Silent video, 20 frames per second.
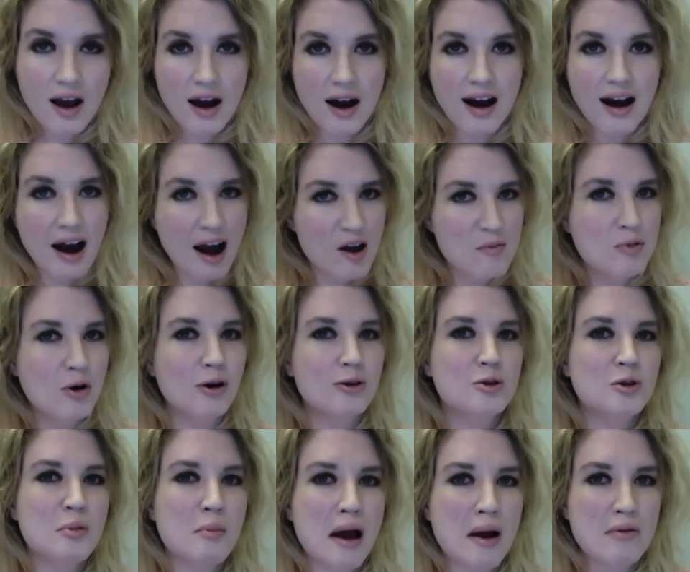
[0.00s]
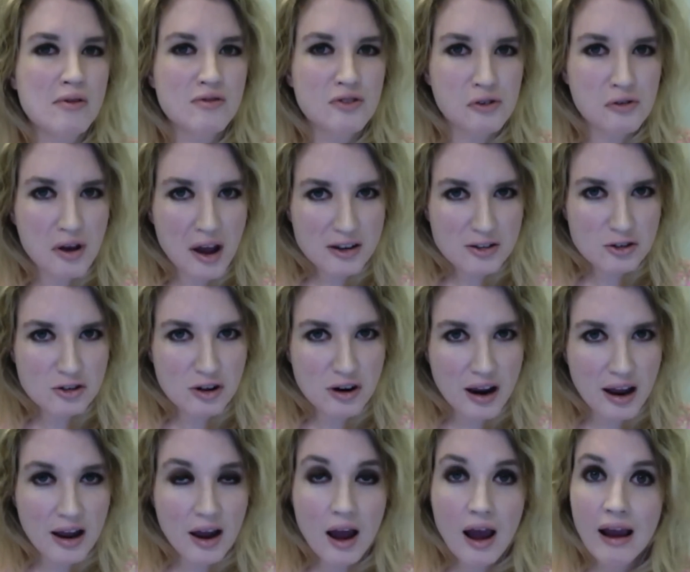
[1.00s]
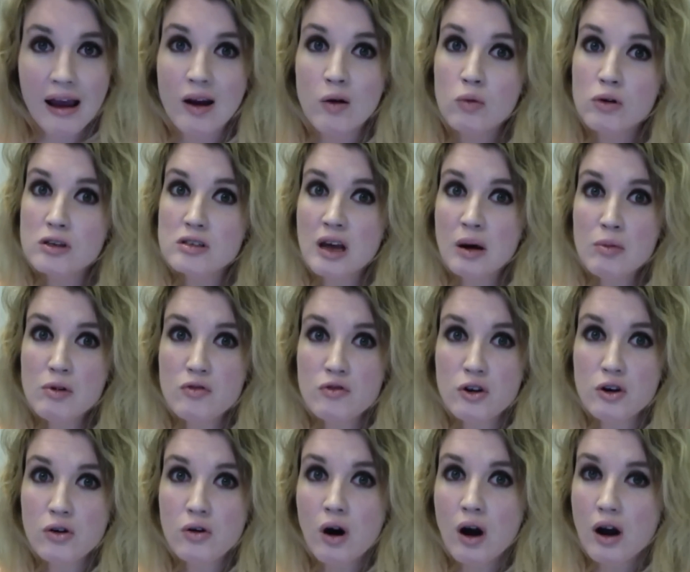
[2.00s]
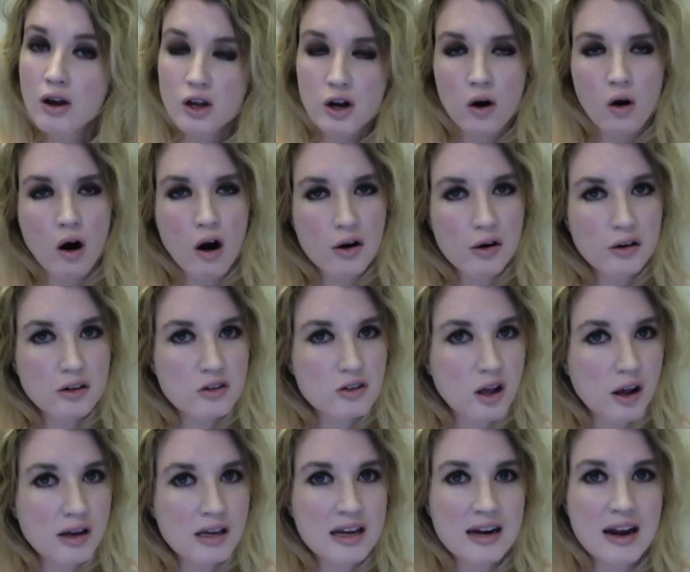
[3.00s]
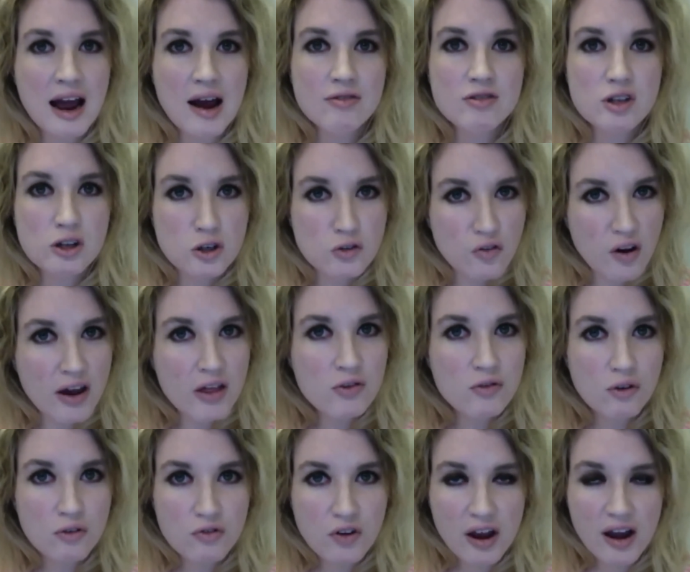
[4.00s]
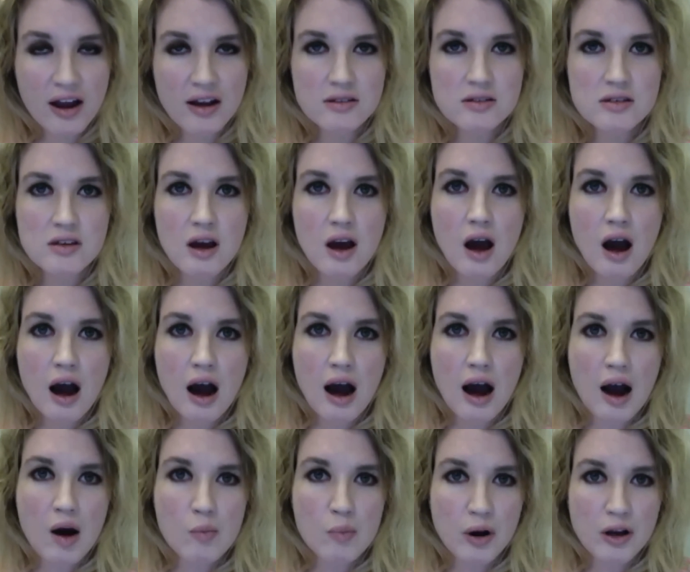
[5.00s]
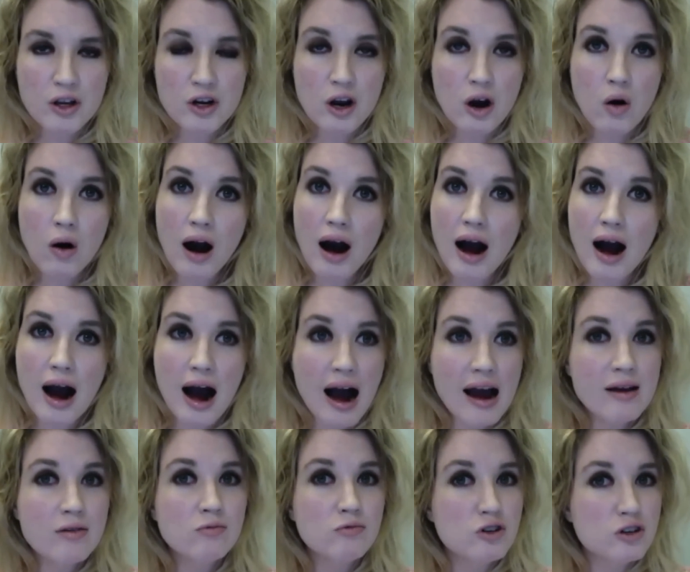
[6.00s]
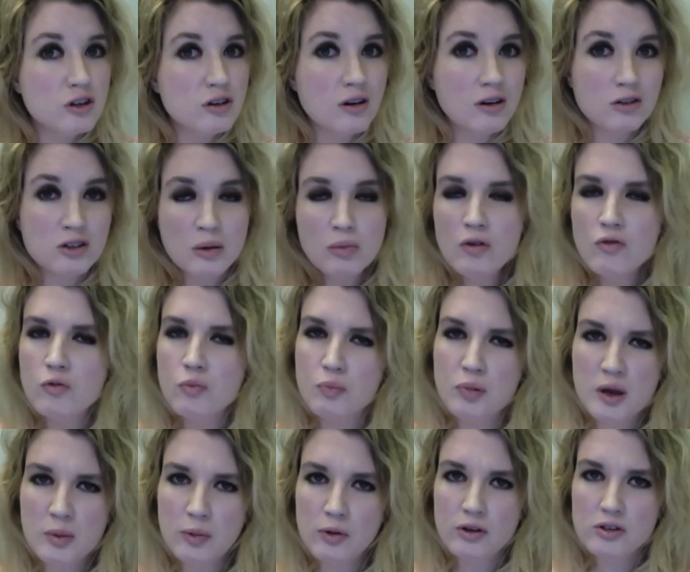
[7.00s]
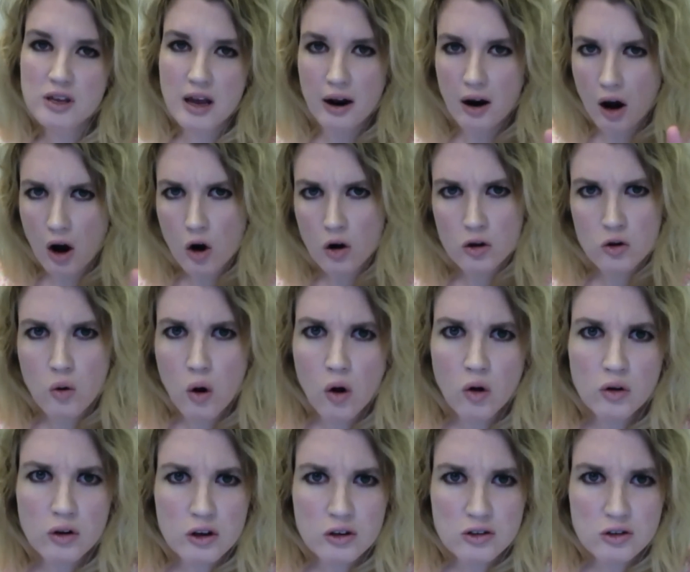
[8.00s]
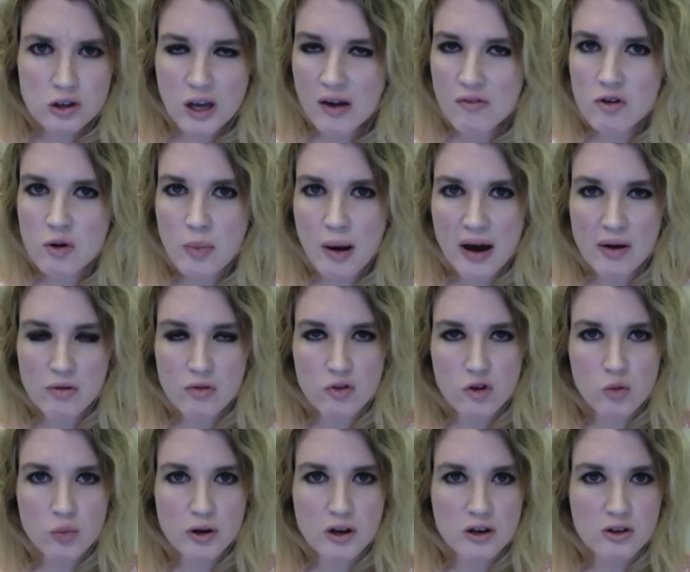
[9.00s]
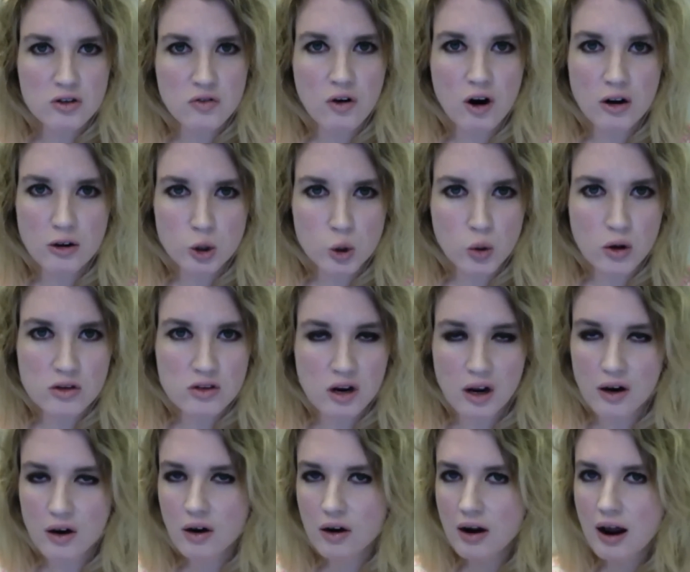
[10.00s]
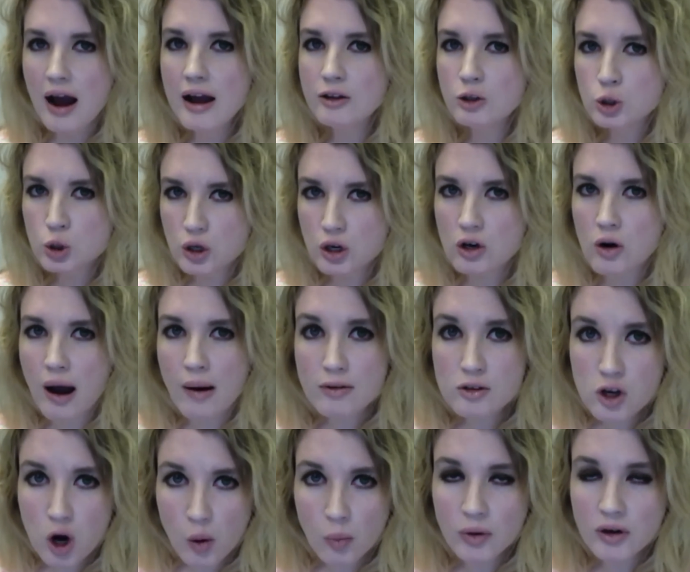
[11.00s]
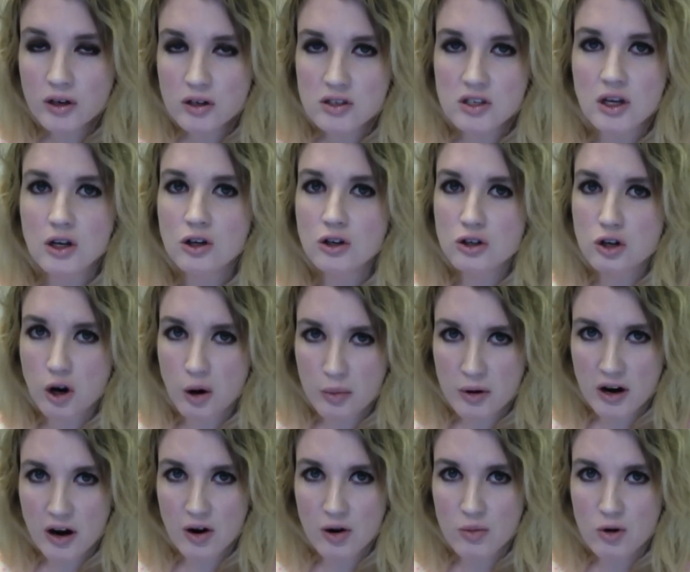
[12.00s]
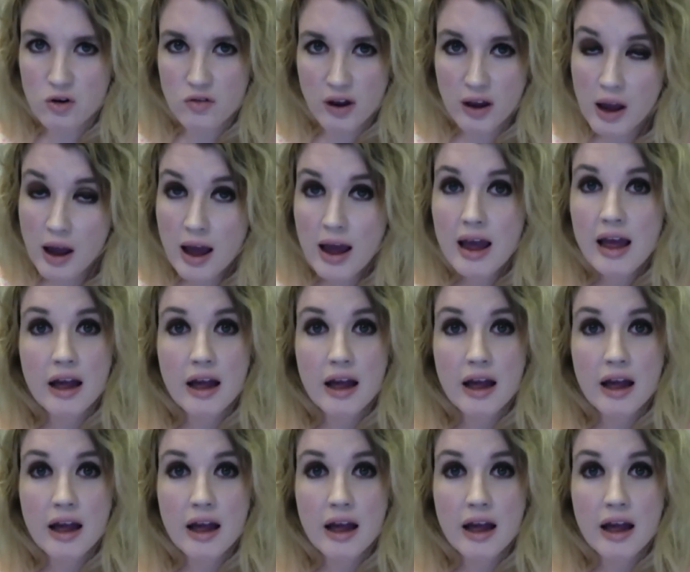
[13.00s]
Uh, I posted my review yesterday, and while some of you, you know, Arnold is lucky to have such faithful fans. Uh, but you know, I didn't. Some of people said, "Oh, you only gave it a bad review because of Arnold Schwarzenegger." Not true. I was hoping to see a good Terminator movie.